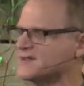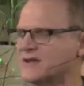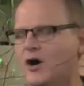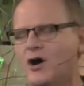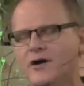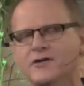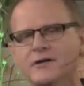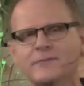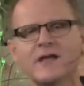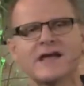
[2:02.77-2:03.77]
and
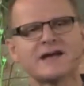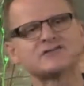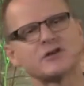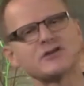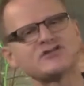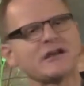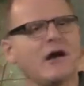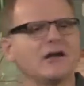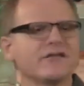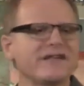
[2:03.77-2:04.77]
honored. And so you see
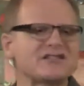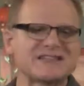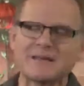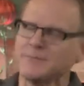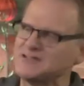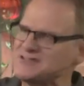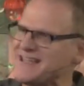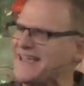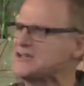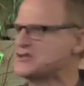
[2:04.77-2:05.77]
all of these
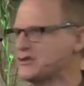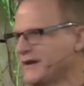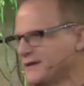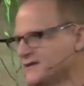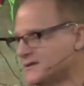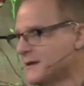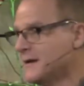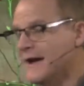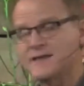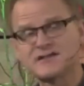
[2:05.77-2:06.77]
imitations.
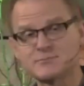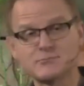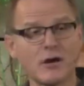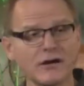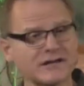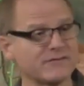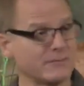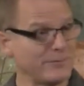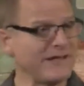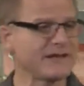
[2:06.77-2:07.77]
And this mark of the
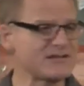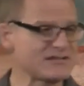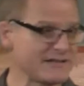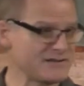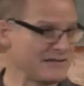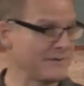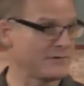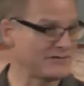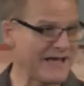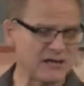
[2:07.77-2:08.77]
beast is an
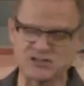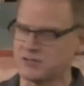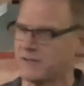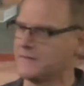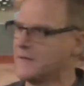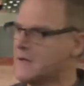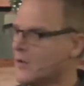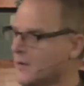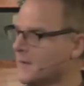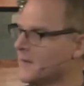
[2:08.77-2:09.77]
imitation
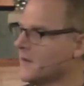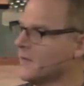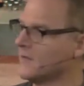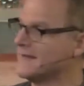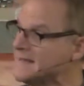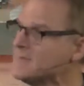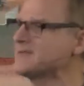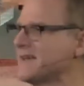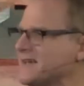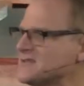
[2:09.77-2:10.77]
or, a, or an
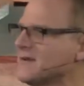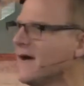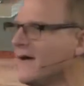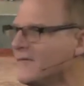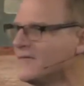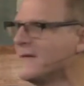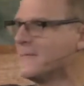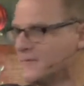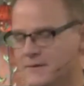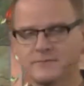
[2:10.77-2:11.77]
imitation of
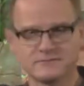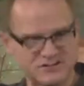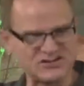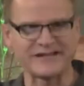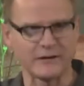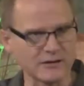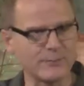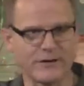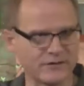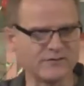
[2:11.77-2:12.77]
the seal
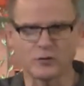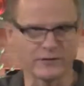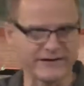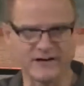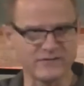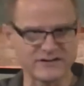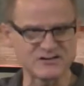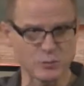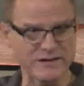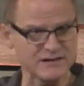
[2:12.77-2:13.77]
upon the forehead of
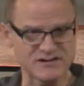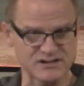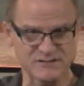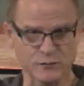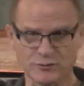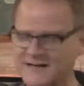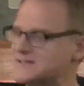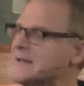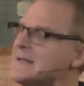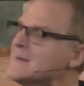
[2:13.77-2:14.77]
these witnesses for Christ.
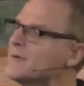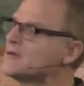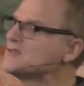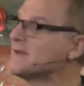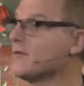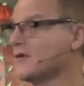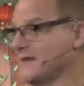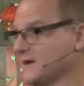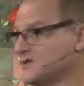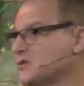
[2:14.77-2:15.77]
But you see other
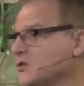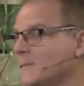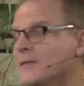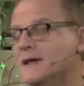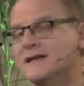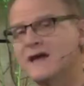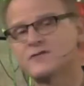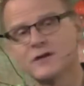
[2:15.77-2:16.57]
things too. Like, for